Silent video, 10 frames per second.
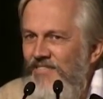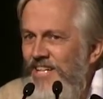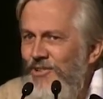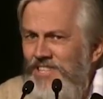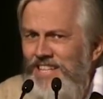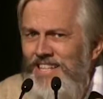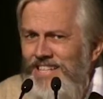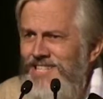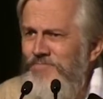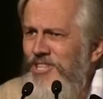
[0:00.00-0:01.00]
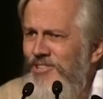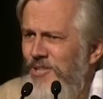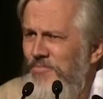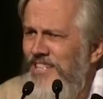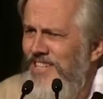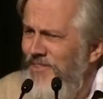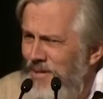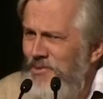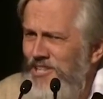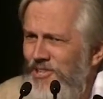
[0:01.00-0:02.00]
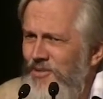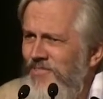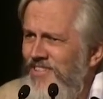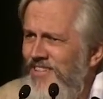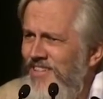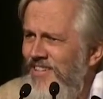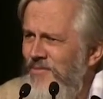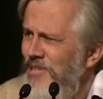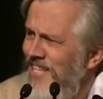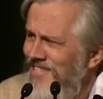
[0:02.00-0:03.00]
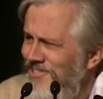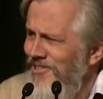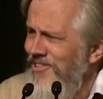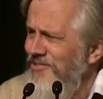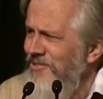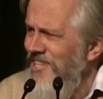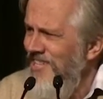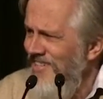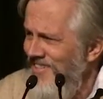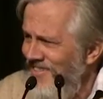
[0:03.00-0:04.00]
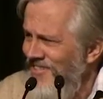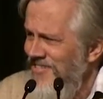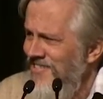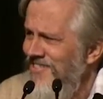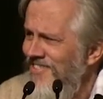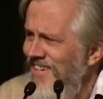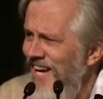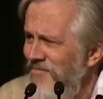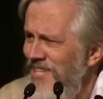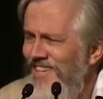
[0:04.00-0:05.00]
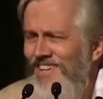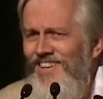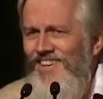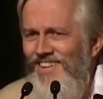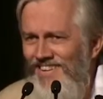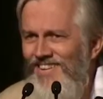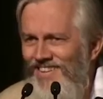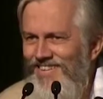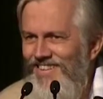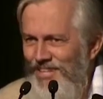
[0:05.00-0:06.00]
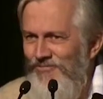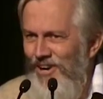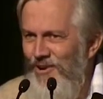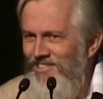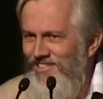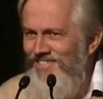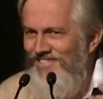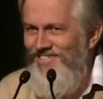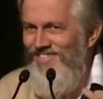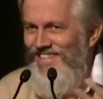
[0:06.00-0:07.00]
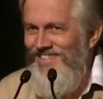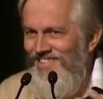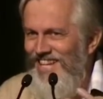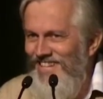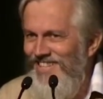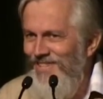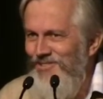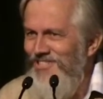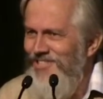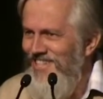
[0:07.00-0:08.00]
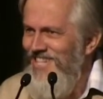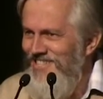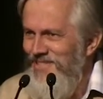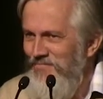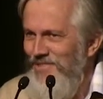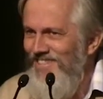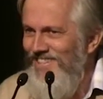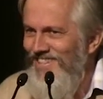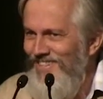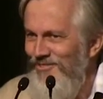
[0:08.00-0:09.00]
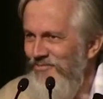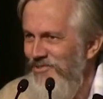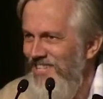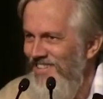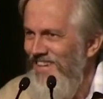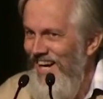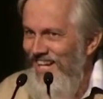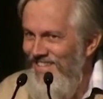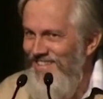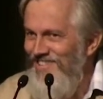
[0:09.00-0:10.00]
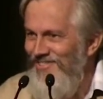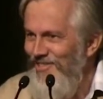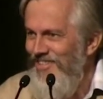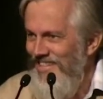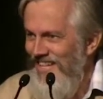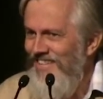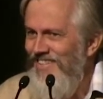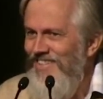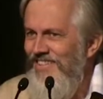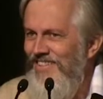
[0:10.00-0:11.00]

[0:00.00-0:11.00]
were not in the least perturbed. They were perturbed, but they stuck to their guts. I mean, they'd found that reality was not as simple, that it could be either this or that,